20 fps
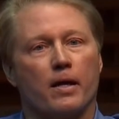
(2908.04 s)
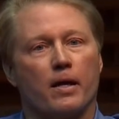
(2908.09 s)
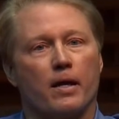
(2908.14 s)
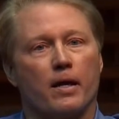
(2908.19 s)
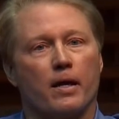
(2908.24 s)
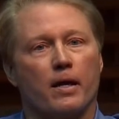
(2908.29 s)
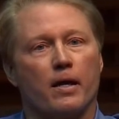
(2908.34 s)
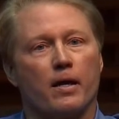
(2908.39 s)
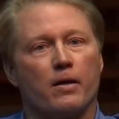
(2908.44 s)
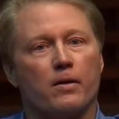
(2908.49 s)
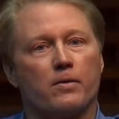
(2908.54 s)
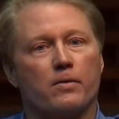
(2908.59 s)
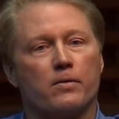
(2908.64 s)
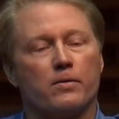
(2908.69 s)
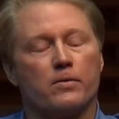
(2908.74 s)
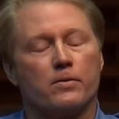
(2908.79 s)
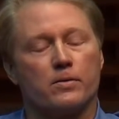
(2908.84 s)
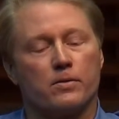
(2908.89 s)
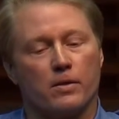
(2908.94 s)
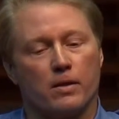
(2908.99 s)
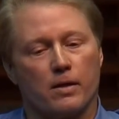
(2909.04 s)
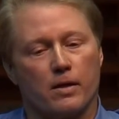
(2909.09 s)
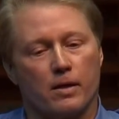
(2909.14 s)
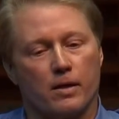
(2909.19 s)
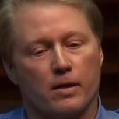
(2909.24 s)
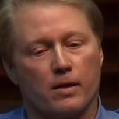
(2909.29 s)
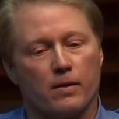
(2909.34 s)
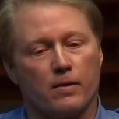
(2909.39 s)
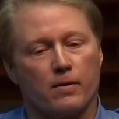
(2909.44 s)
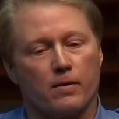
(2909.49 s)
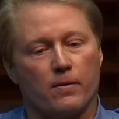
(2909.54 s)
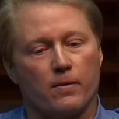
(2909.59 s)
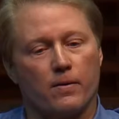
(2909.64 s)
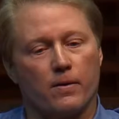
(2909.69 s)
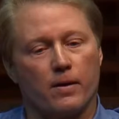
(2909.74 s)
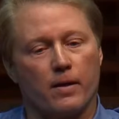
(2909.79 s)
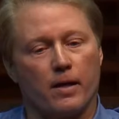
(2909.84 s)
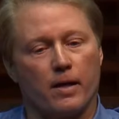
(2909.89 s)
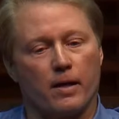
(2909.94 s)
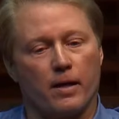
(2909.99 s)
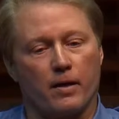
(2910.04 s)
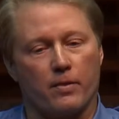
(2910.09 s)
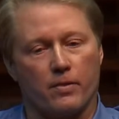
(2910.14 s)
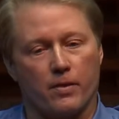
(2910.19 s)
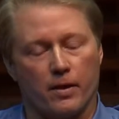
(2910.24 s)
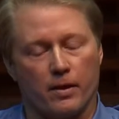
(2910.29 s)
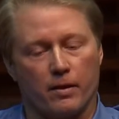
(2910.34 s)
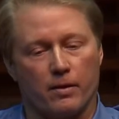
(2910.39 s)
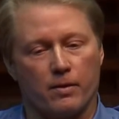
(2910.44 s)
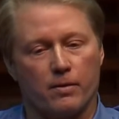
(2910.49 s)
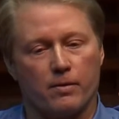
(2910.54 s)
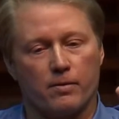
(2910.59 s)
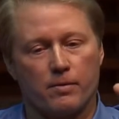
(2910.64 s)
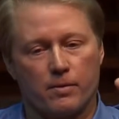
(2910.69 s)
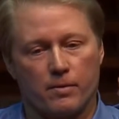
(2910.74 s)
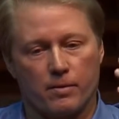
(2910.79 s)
And, uh, and I think,